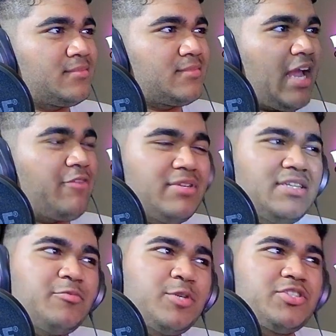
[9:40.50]
I really
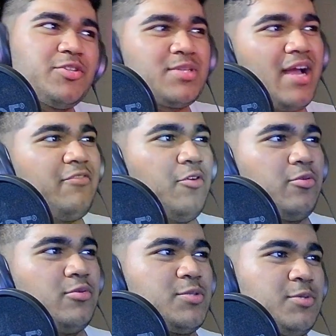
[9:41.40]
wish those high
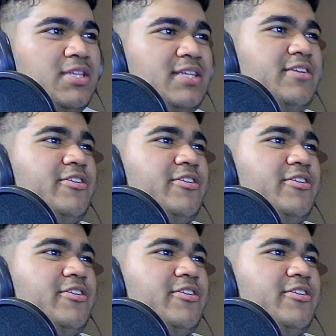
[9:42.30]
vocals were cleaner.